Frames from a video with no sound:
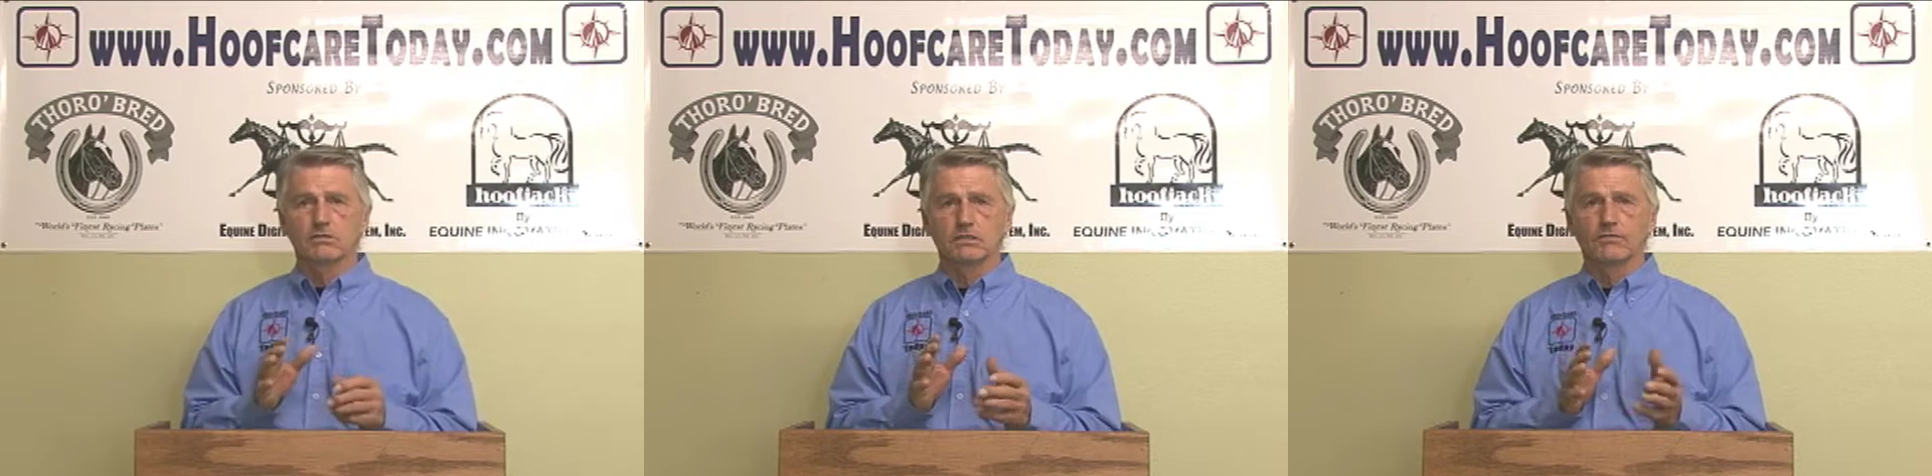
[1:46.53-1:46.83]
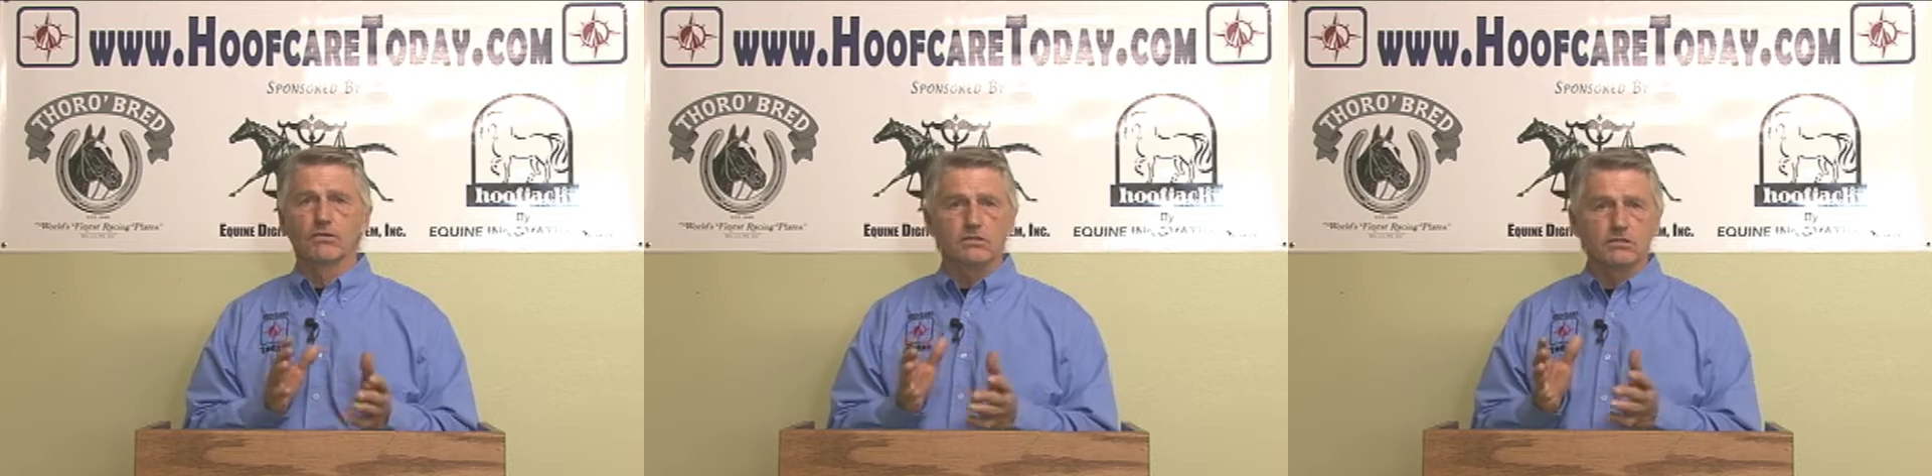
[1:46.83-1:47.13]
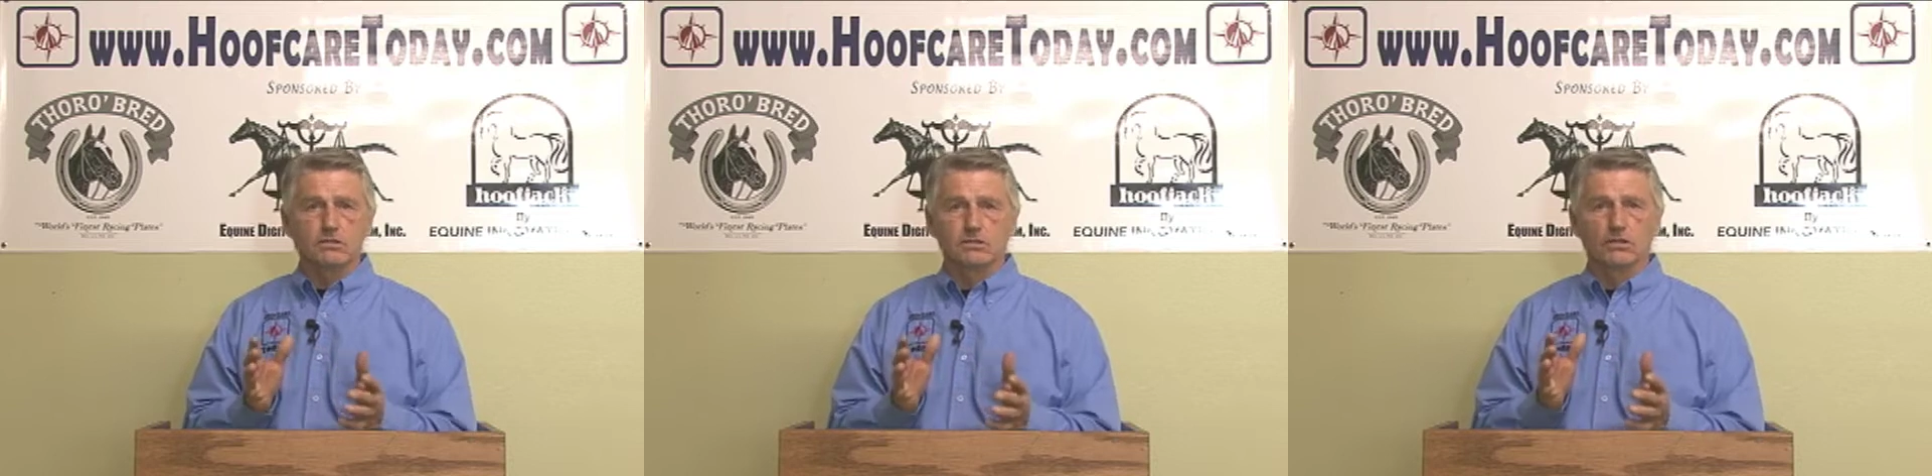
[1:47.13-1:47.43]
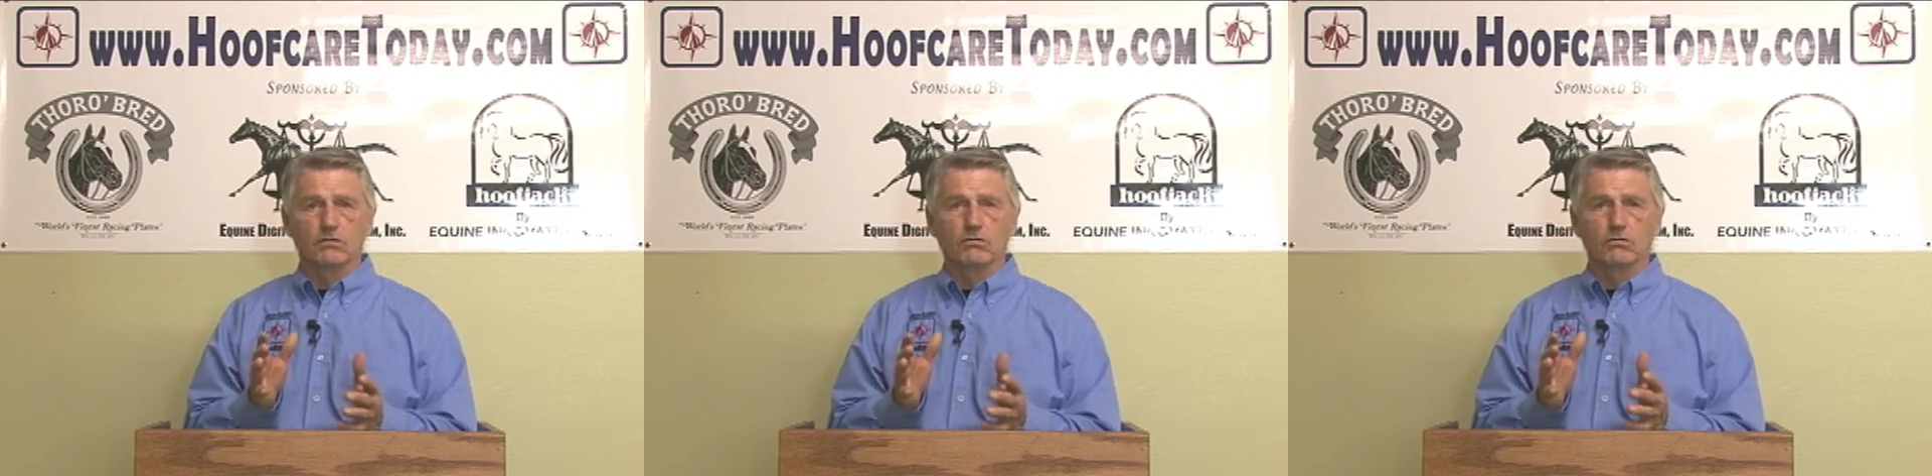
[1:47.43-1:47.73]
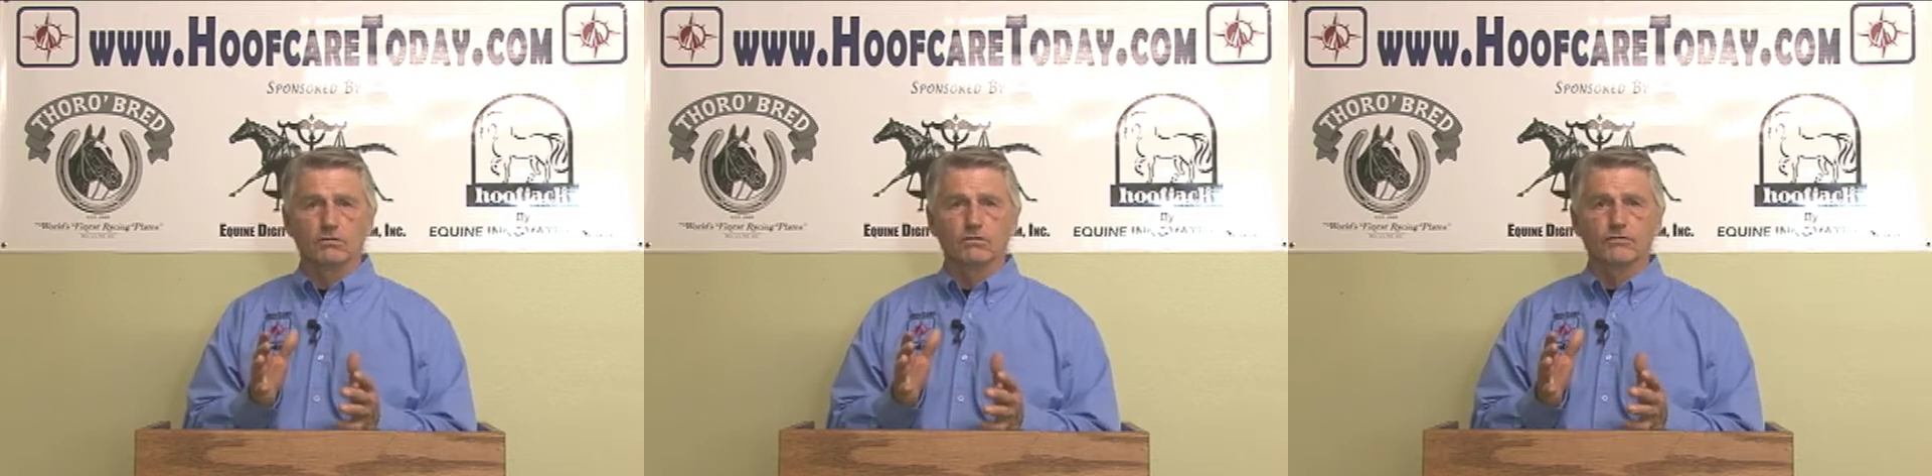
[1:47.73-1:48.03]
differences in
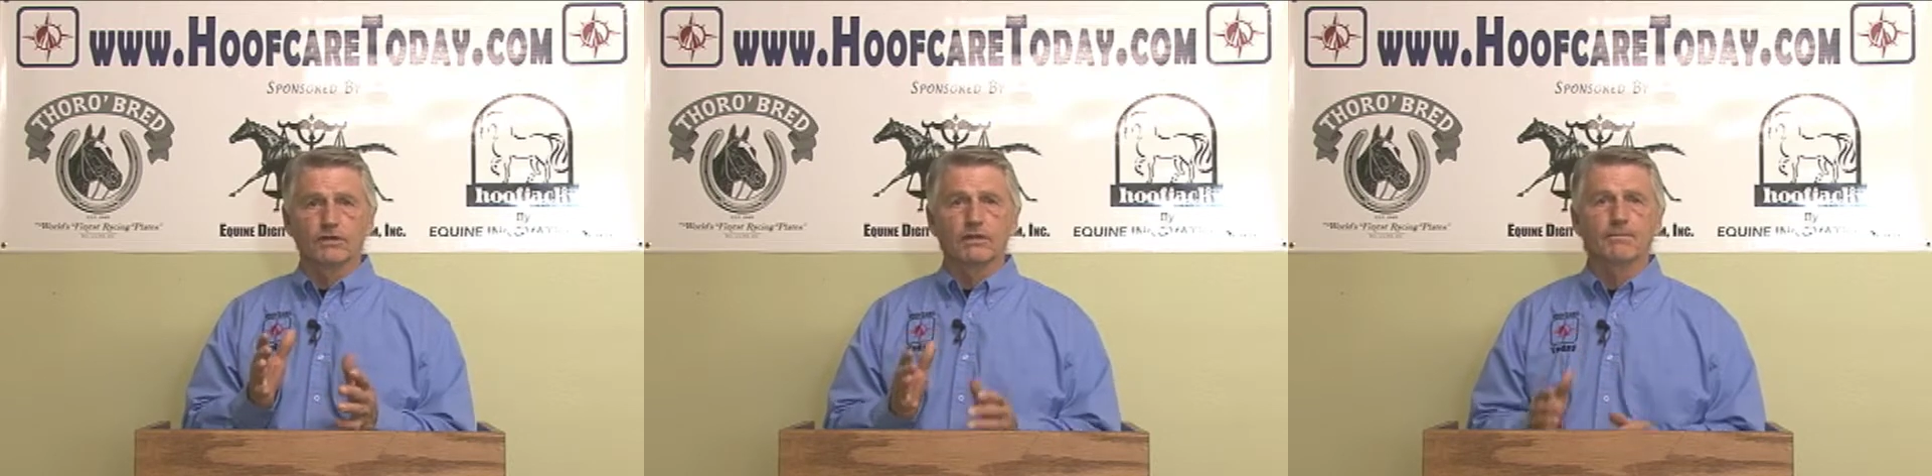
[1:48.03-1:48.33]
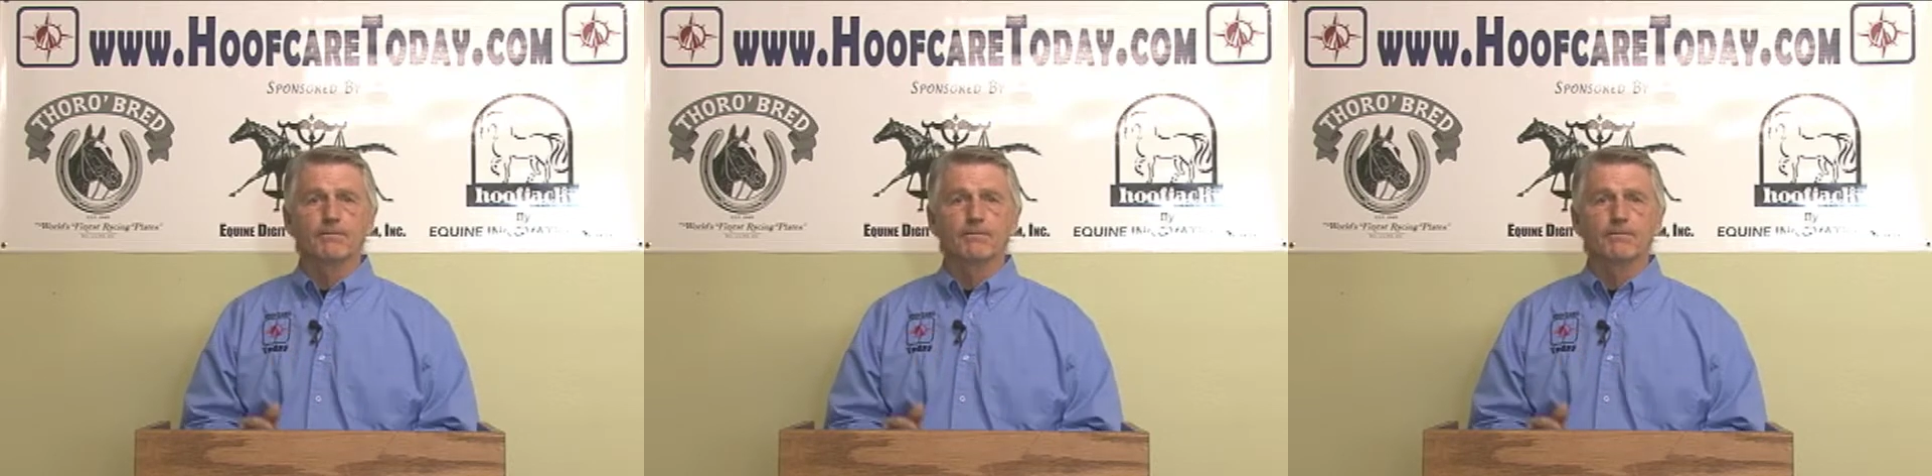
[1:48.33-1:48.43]
horses' feet.